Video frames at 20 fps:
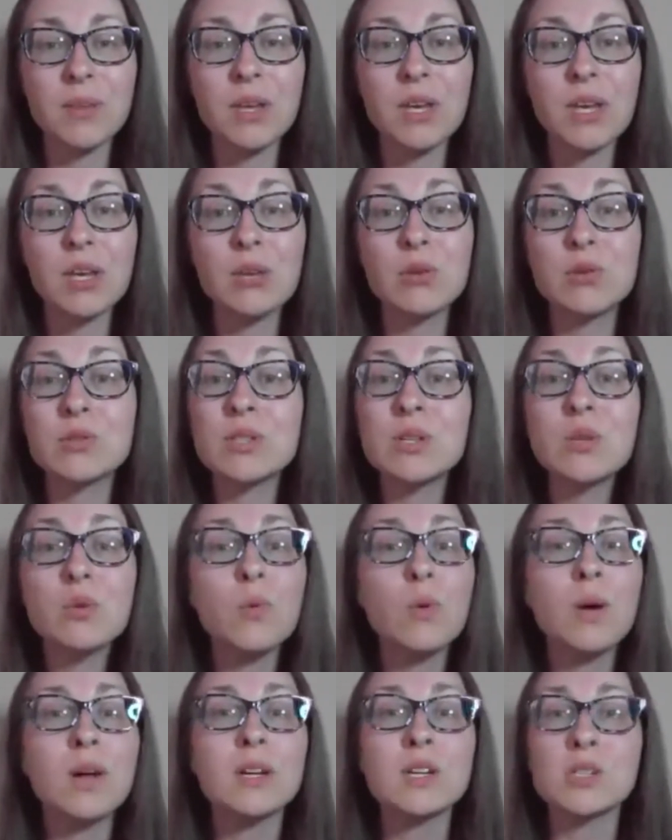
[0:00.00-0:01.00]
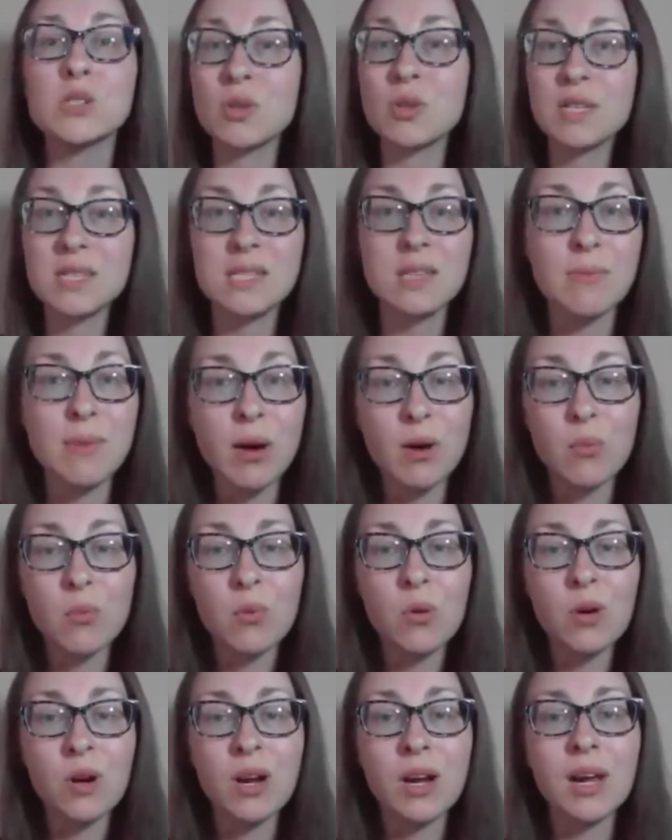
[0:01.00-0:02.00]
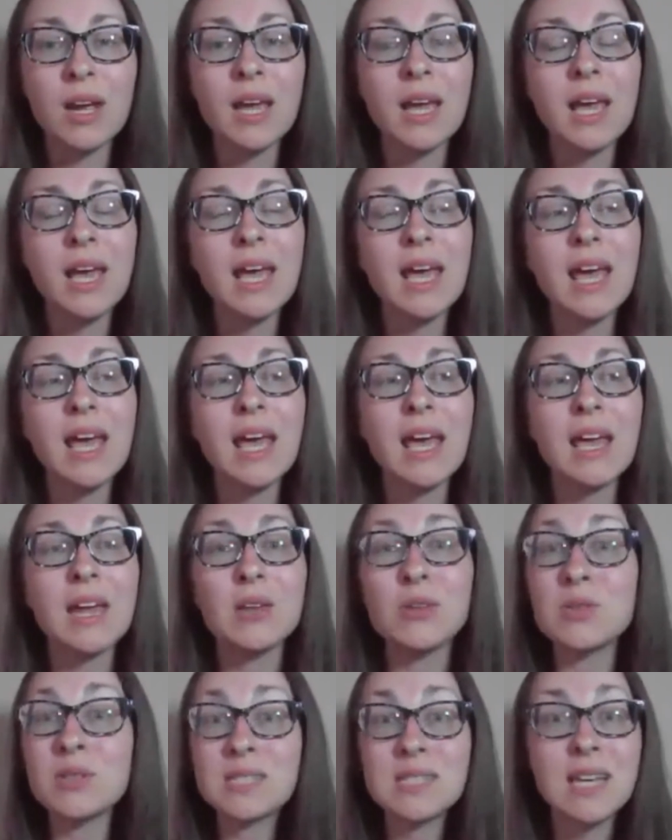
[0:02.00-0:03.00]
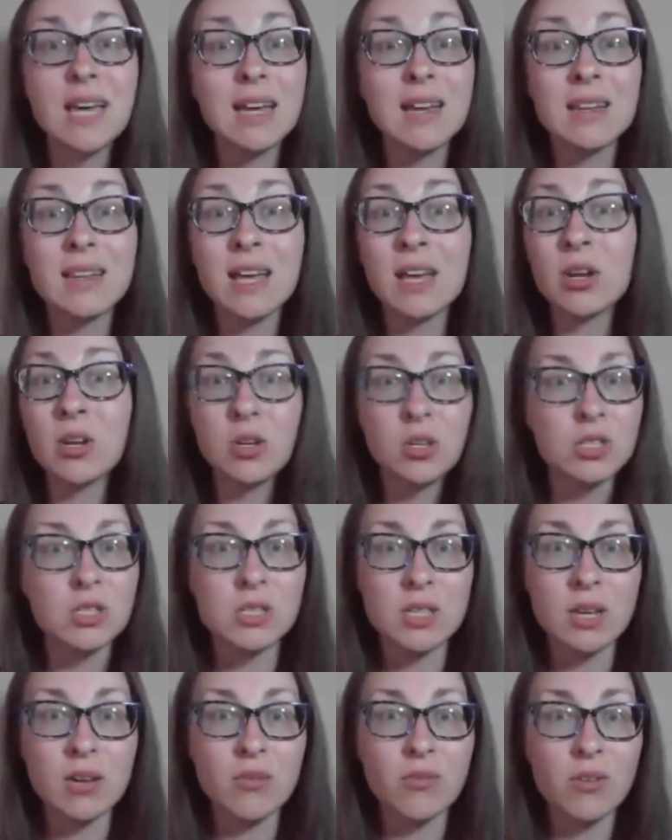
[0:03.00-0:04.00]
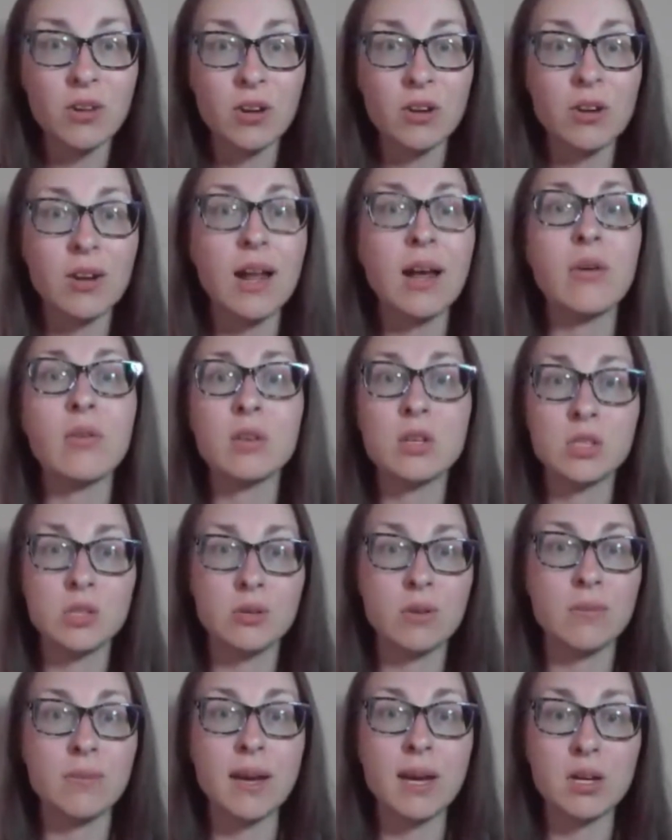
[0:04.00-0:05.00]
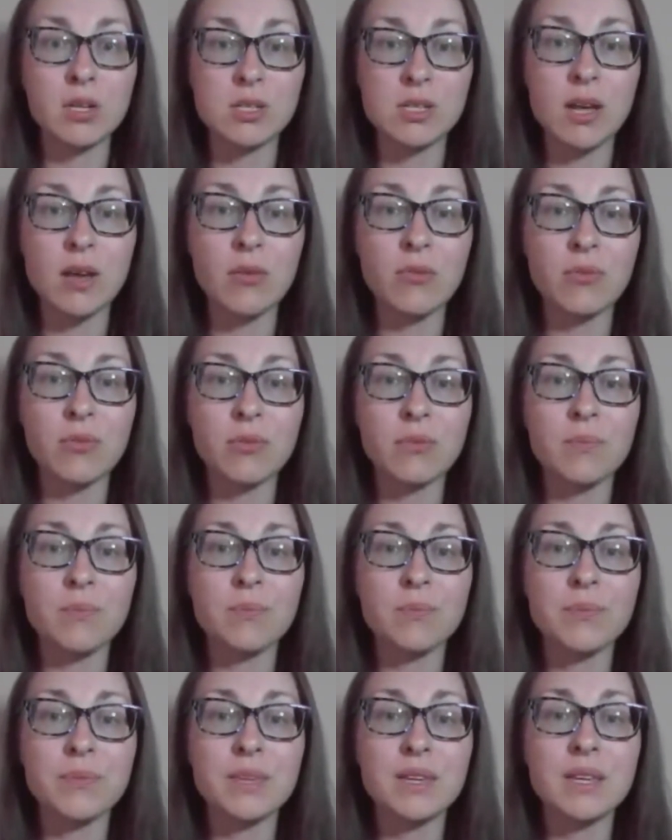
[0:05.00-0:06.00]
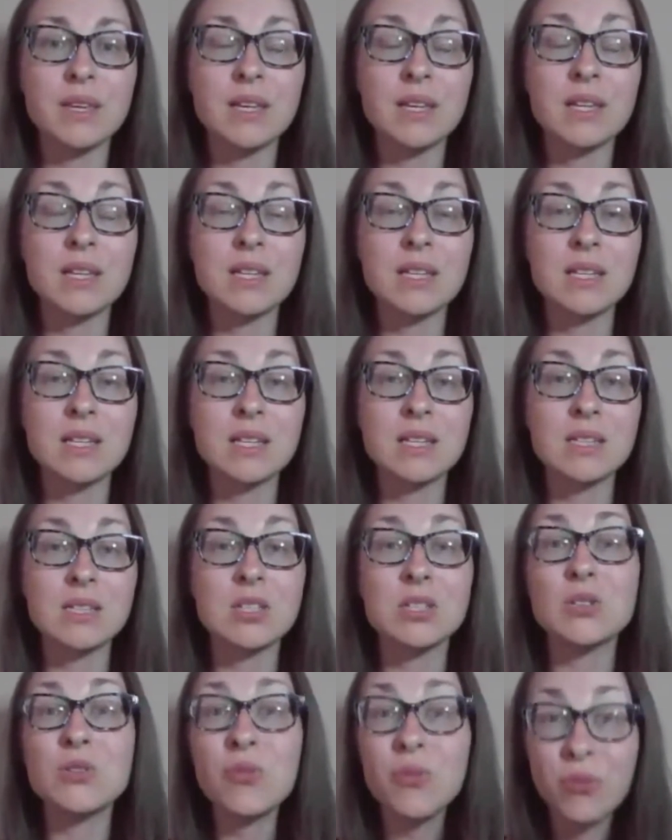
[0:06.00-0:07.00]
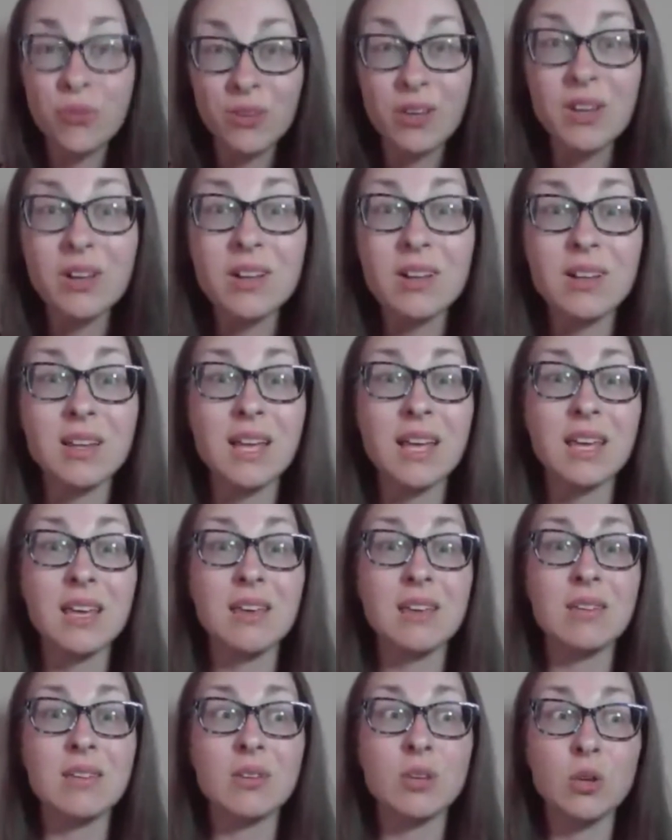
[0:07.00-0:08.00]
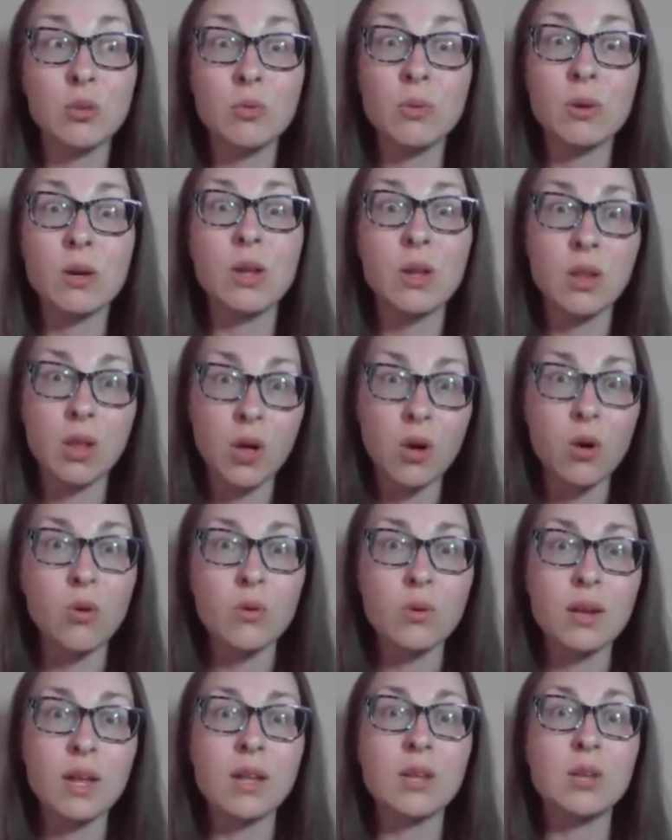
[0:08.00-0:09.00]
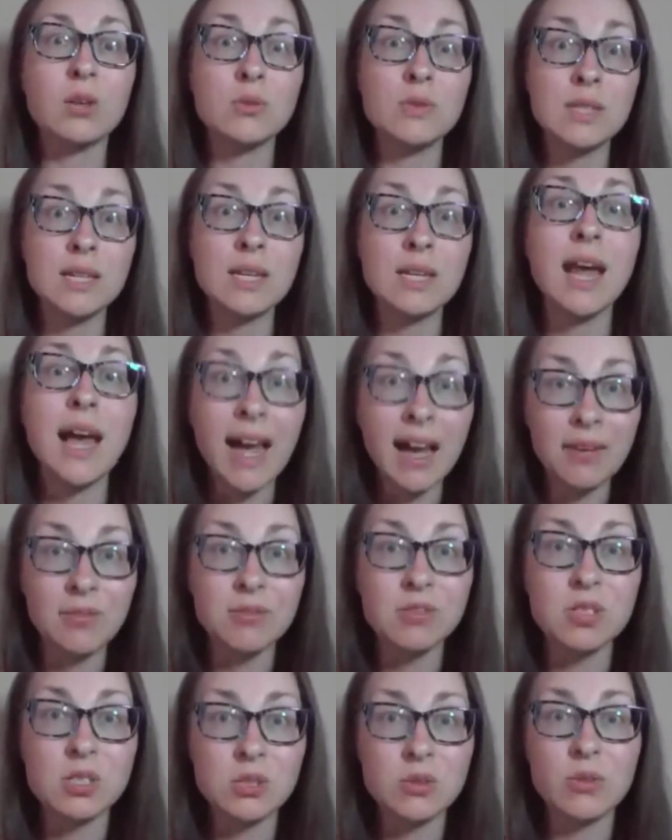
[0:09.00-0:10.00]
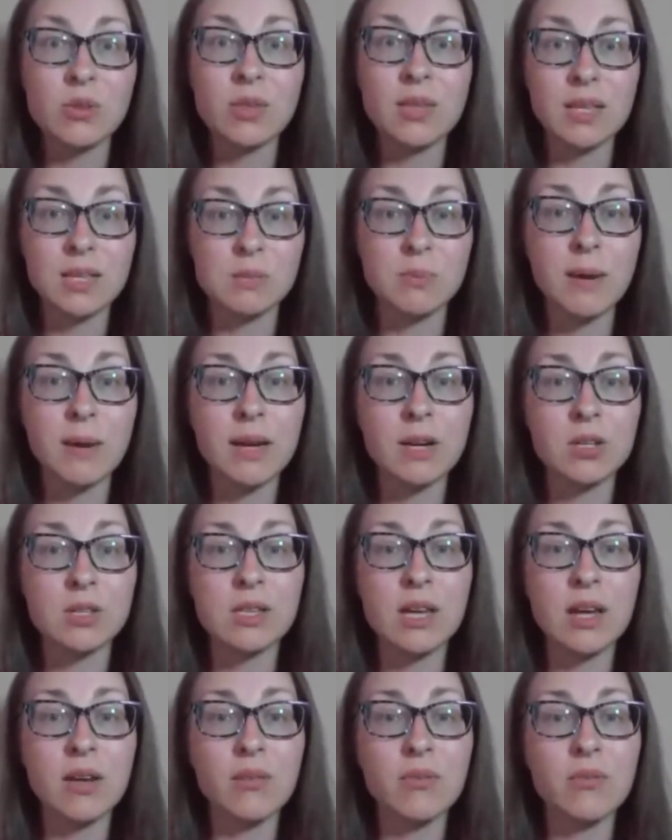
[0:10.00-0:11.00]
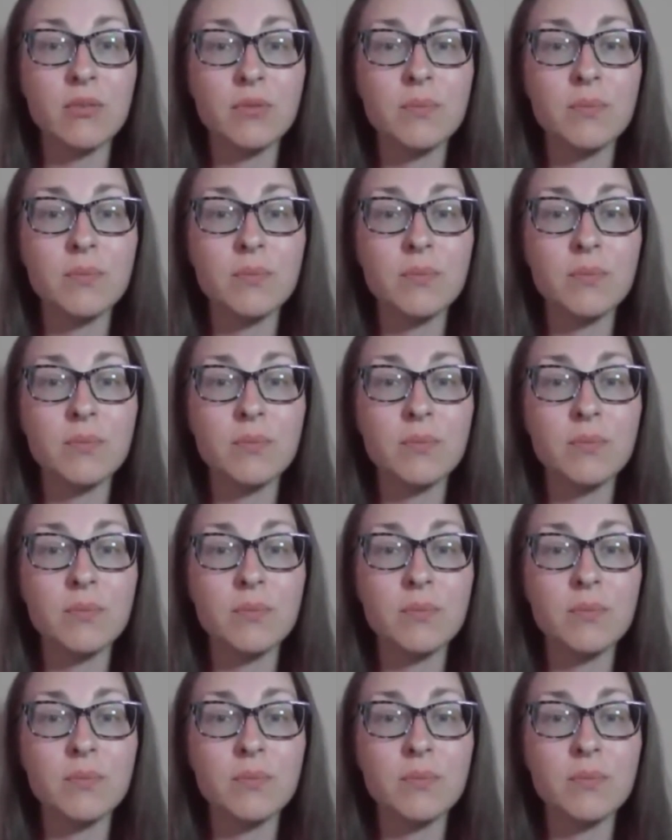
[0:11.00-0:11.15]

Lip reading: You didn't want to stress them out more, and you decided that you're just going to figure it out and do it by yourself. Did you feel like you were alone and you did have to do things by yourself?